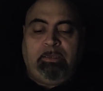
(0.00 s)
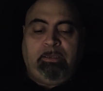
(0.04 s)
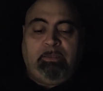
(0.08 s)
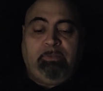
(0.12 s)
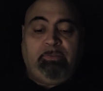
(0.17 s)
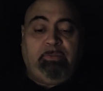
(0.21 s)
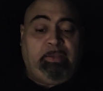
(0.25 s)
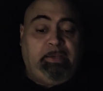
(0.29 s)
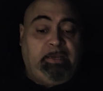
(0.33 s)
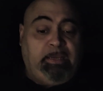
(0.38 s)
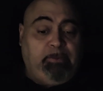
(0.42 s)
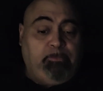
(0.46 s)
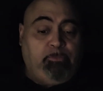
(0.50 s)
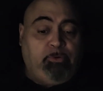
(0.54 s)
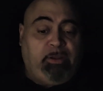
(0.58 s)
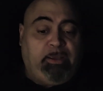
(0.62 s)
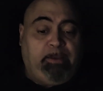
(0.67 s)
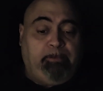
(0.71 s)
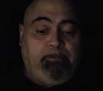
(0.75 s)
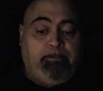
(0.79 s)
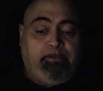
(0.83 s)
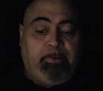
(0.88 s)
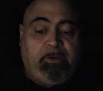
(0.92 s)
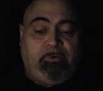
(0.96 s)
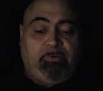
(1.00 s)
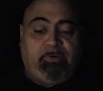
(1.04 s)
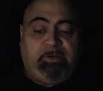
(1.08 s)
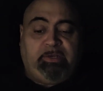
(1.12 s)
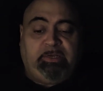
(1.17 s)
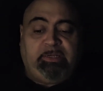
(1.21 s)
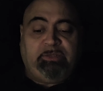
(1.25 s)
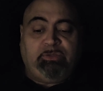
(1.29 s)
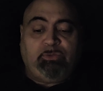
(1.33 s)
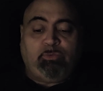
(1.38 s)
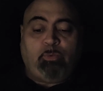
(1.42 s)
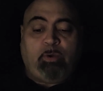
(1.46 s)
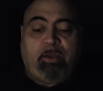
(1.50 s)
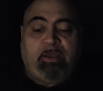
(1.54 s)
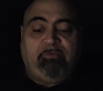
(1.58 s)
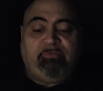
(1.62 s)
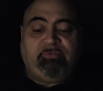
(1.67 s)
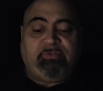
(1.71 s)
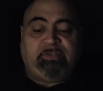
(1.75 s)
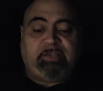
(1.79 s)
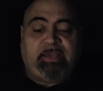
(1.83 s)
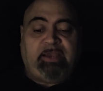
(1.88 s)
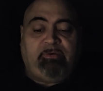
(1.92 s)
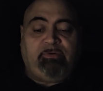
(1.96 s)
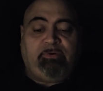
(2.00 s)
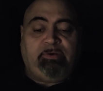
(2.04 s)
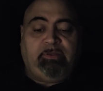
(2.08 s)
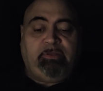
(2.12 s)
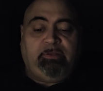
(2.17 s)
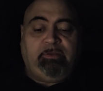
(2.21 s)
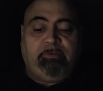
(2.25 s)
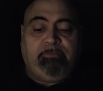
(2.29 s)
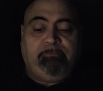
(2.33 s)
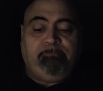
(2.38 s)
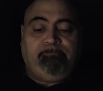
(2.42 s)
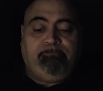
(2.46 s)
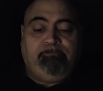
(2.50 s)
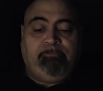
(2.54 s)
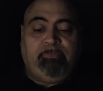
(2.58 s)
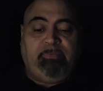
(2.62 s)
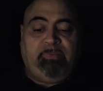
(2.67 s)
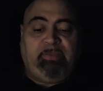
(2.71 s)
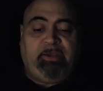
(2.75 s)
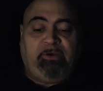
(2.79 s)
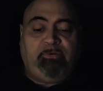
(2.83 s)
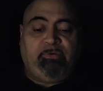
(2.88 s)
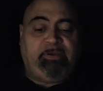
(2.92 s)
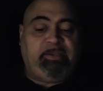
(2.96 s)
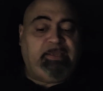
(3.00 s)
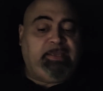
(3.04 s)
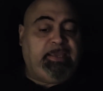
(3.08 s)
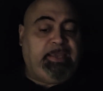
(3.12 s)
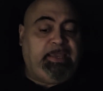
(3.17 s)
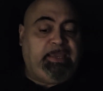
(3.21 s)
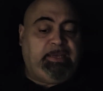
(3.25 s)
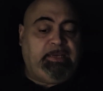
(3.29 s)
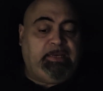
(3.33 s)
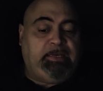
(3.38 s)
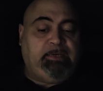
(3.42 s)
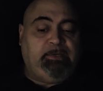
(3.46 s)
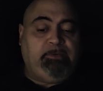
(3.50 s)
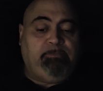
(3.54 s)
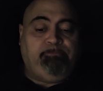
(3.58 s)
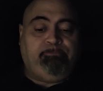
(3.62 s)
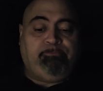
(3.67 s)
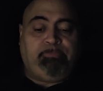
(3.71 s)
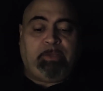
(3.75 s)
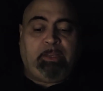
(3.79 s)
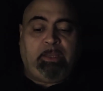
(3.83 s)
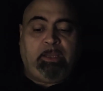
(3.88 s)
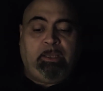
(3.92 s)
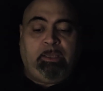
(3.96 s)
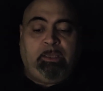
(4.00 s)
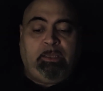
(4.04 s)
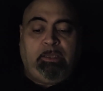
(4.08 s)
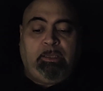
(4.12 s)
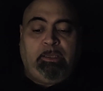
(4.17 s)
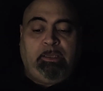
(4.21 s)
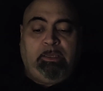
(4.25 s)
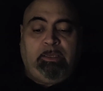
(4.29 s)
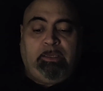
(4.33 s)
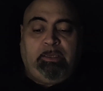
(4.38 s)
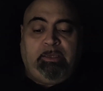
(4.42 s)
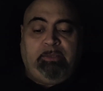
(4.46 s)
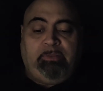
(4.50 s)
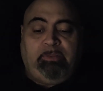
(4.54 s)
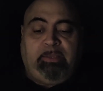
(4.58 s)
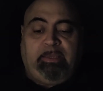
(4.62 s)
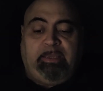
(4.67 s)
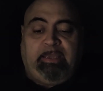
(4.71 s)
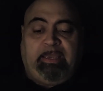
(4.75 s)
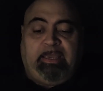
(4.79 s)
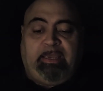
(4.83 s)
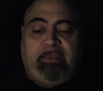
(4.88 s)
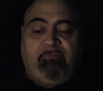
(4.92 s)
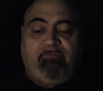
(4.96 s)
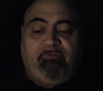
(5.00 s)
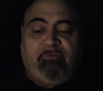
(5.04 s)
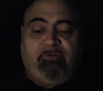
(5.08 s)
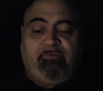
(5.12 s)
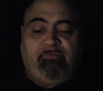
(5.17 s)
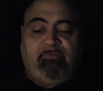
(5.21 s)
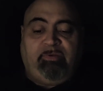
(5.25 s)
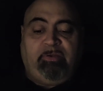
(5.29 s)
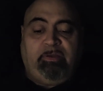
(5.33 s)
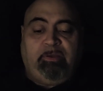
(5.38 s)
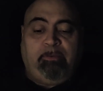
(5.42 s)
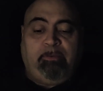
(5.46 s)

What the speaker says: Then Abraham buried his wife Sarah there in Canaan, in the cave of